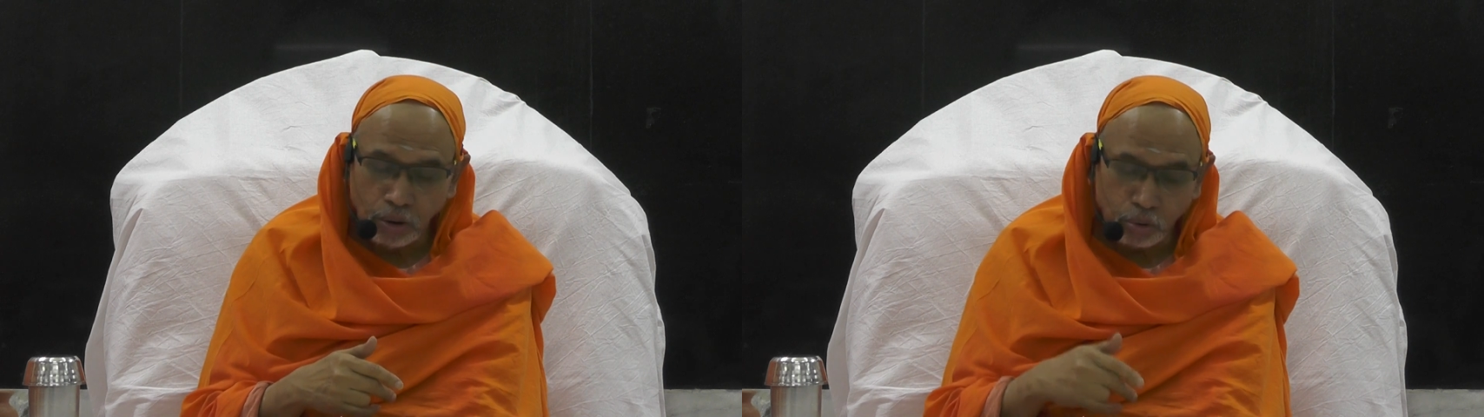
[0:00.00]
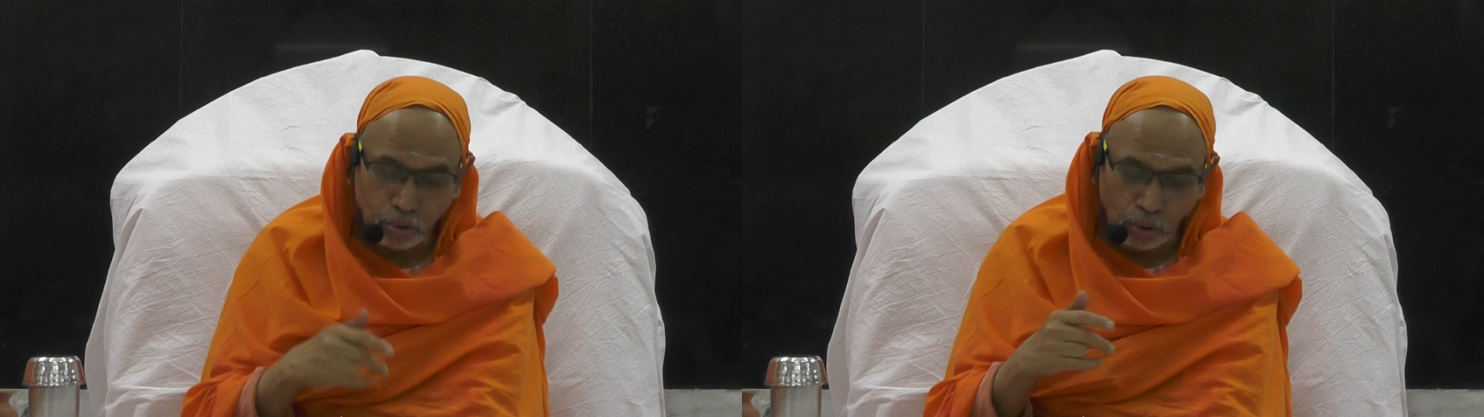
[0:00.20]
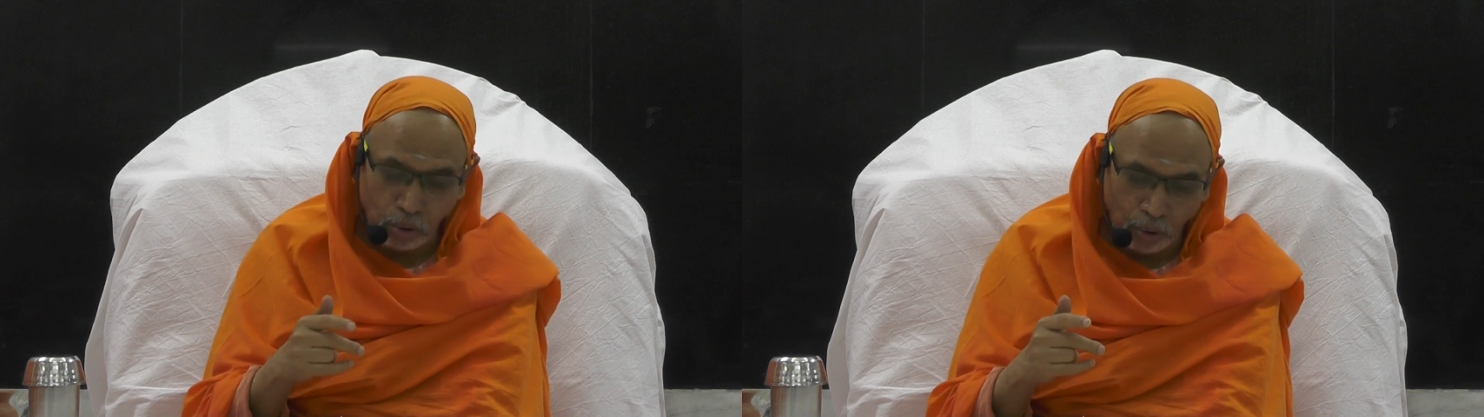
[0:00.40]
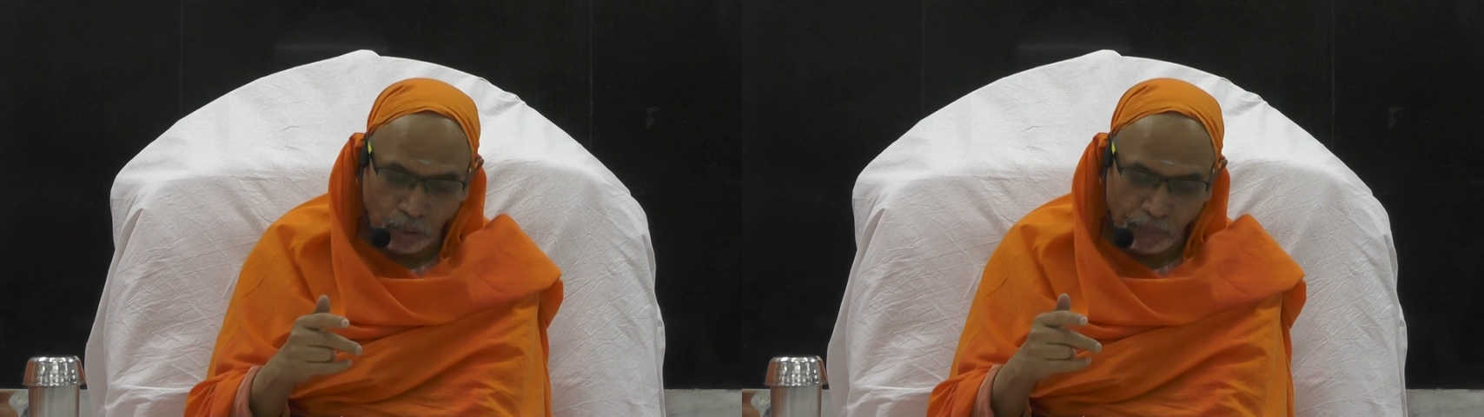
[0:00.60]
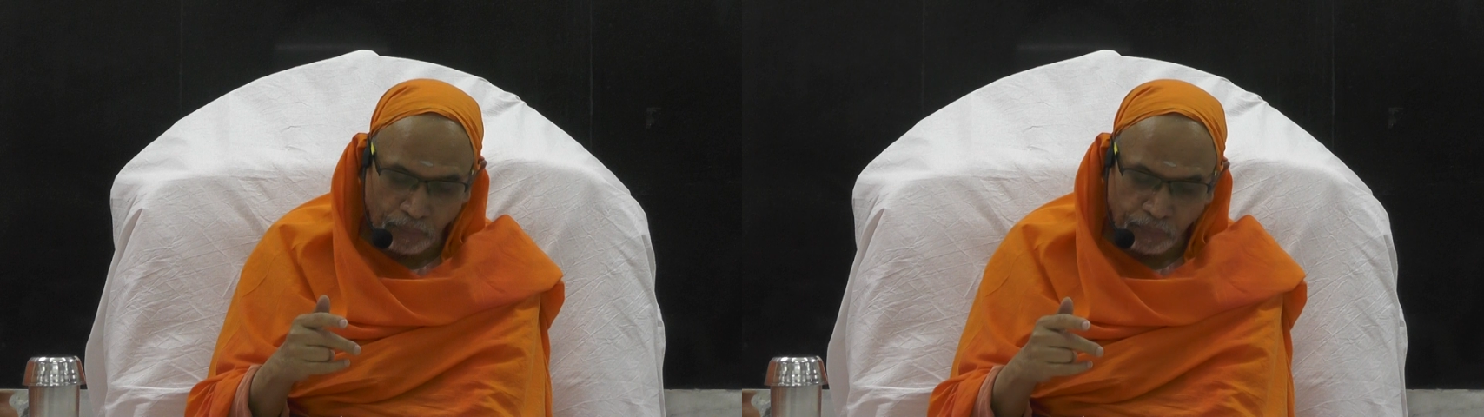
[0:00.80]

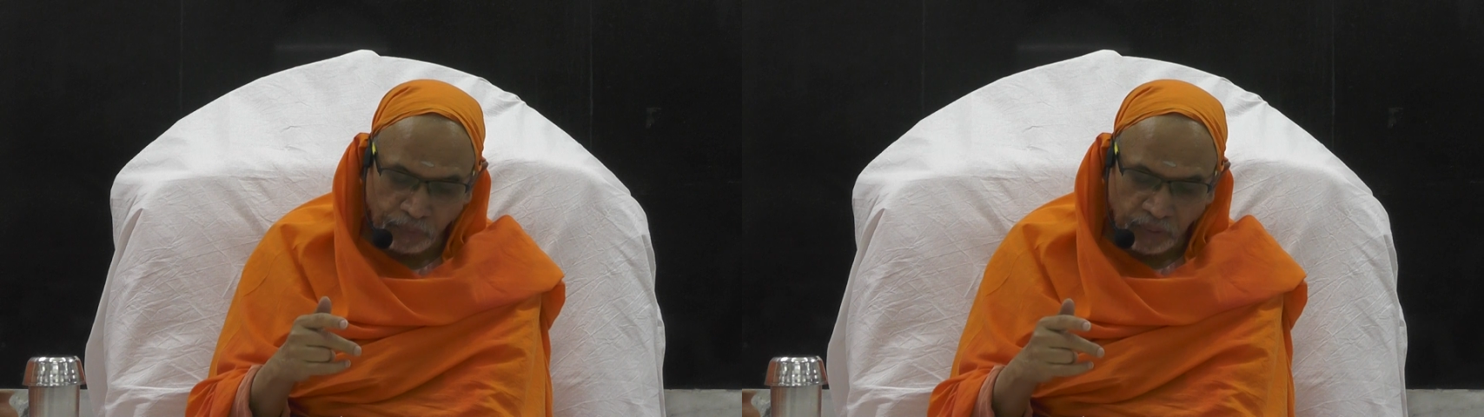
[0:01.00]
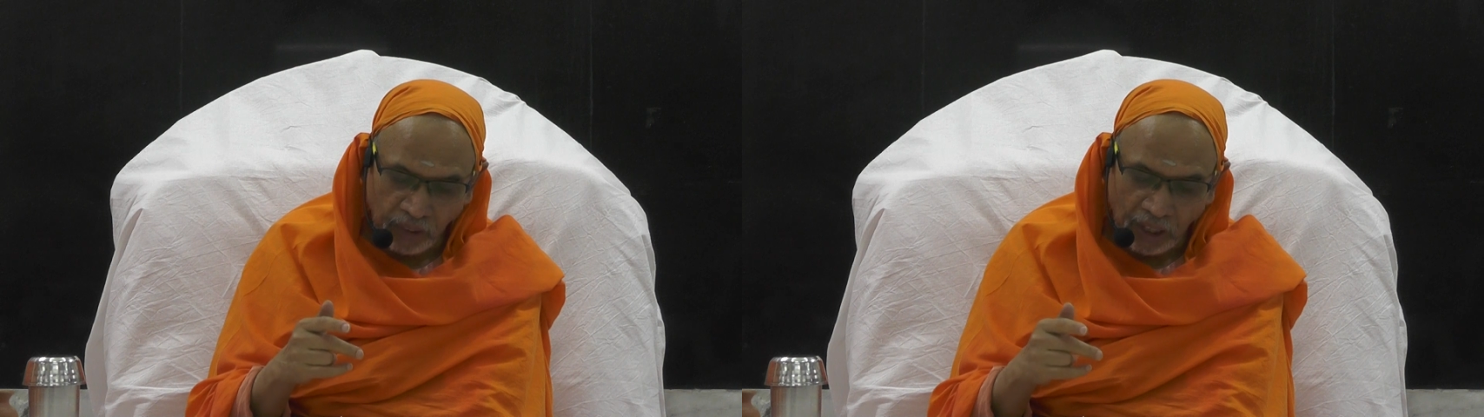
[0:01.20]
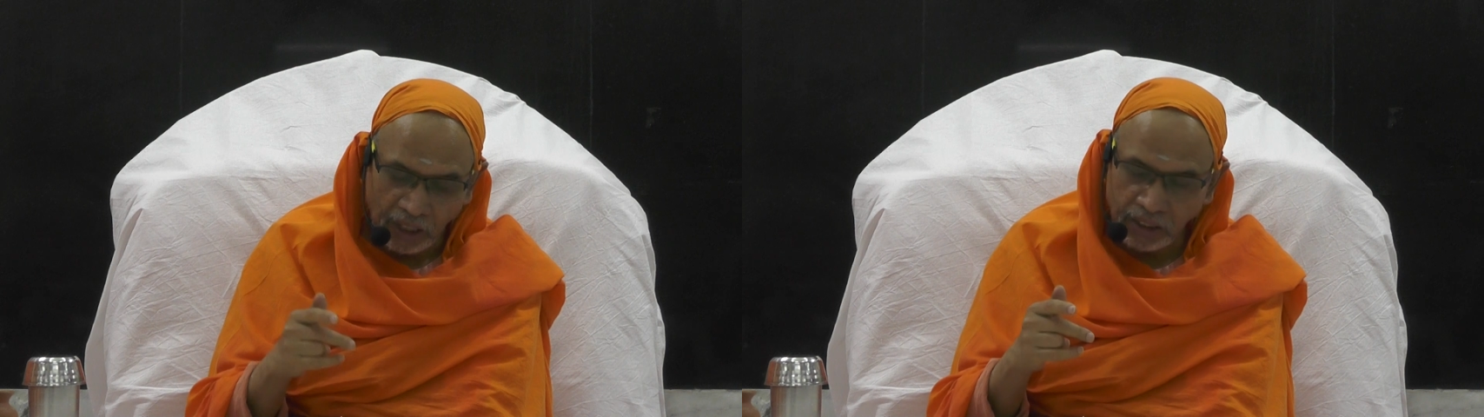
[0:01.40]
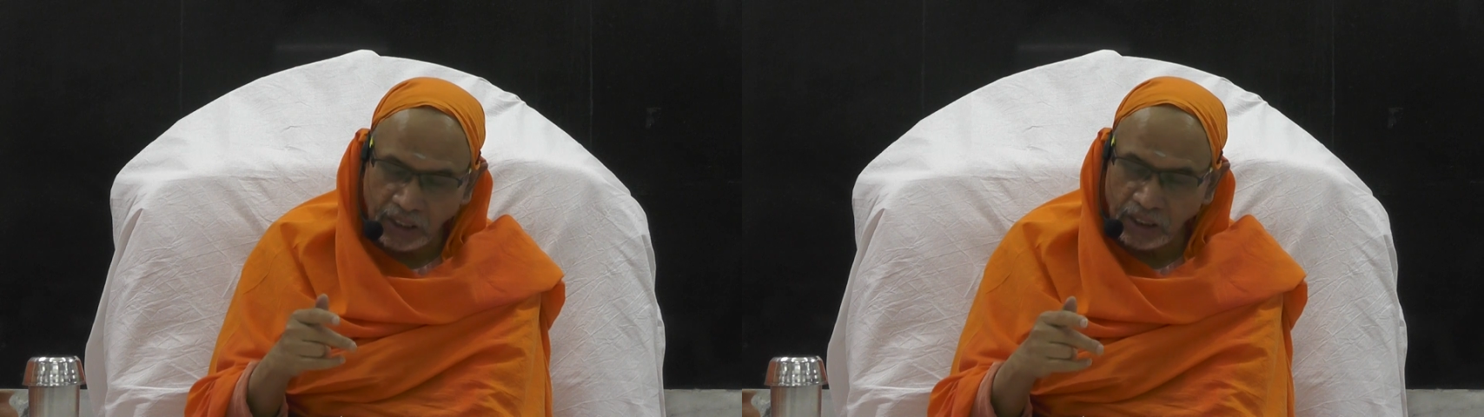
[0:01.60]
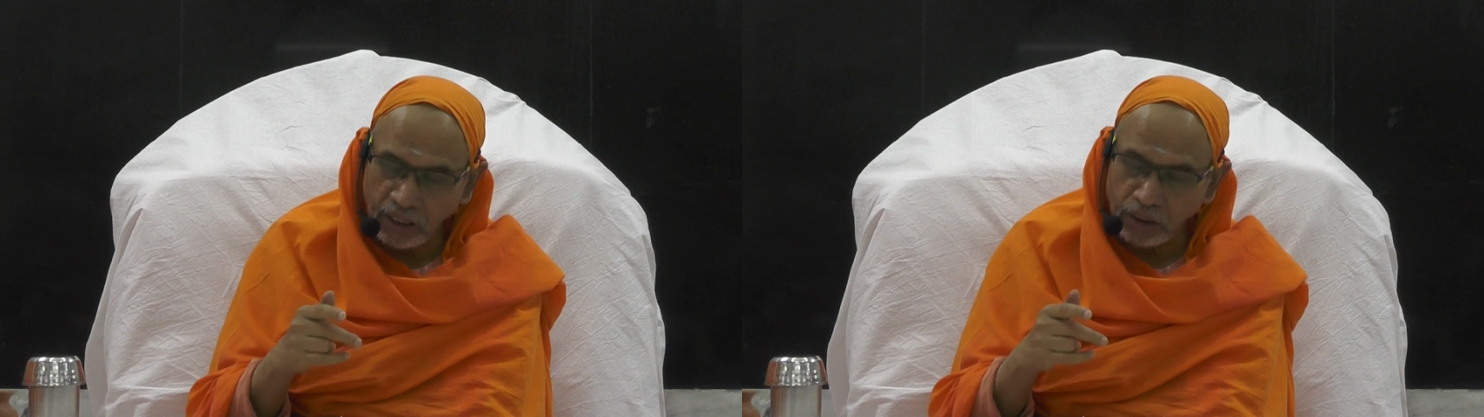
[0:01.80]
So, and
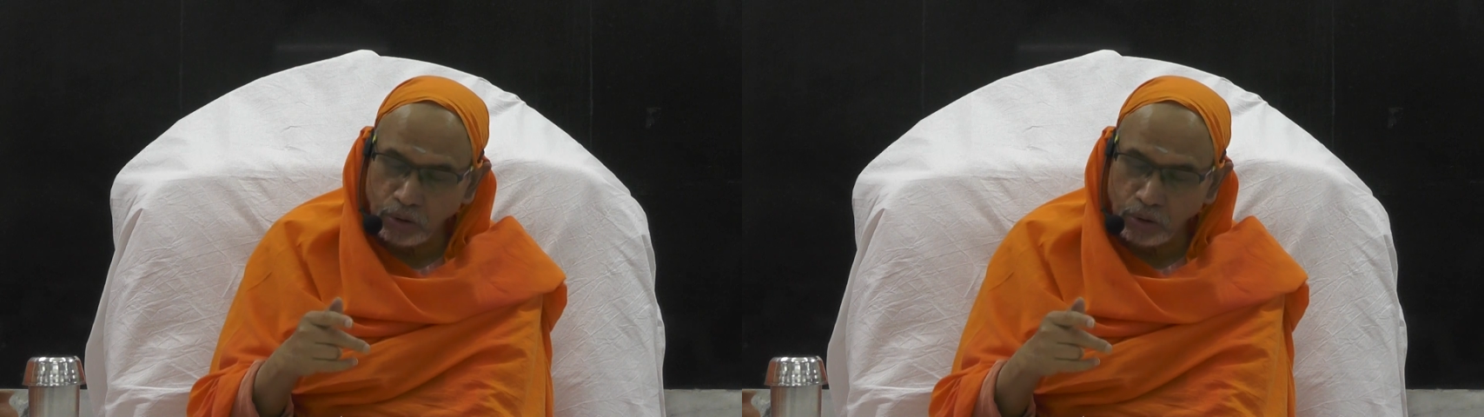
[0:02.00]
then